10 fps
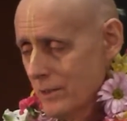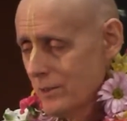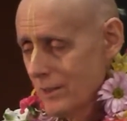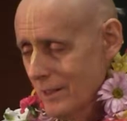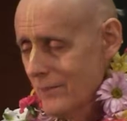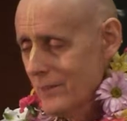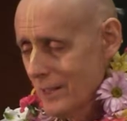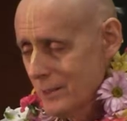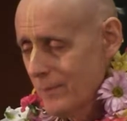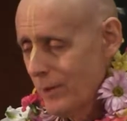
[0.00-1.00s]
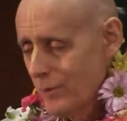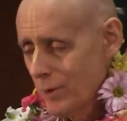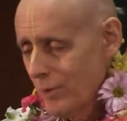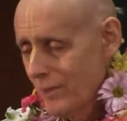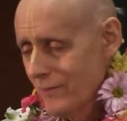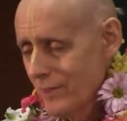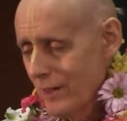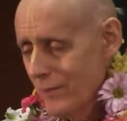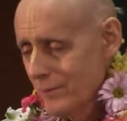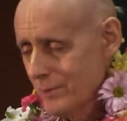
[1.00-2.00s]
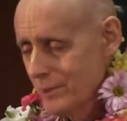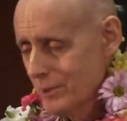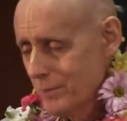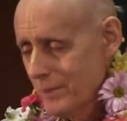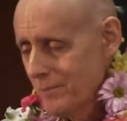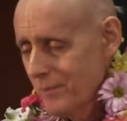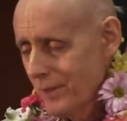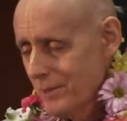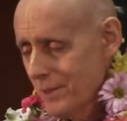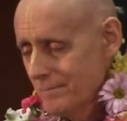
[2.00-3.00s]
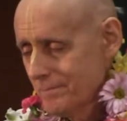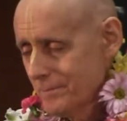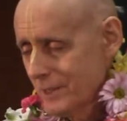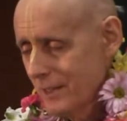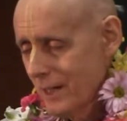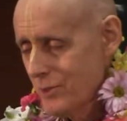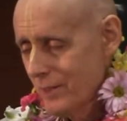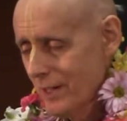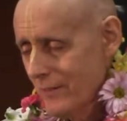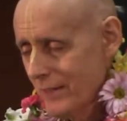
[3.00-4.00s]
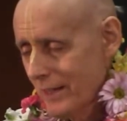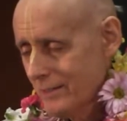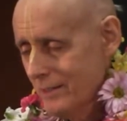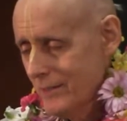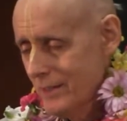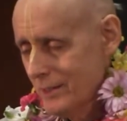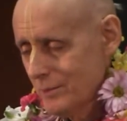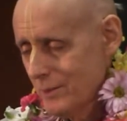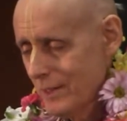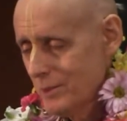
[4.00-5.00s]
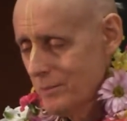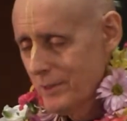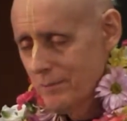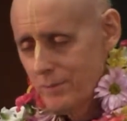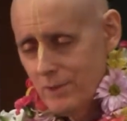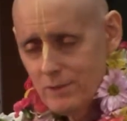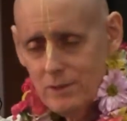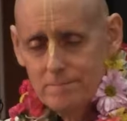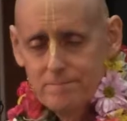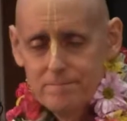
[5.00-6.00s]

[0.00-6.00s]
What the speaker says: You can live in that spiritual world forever with the Supreme Person, engage in loving activities with that Supreme Person.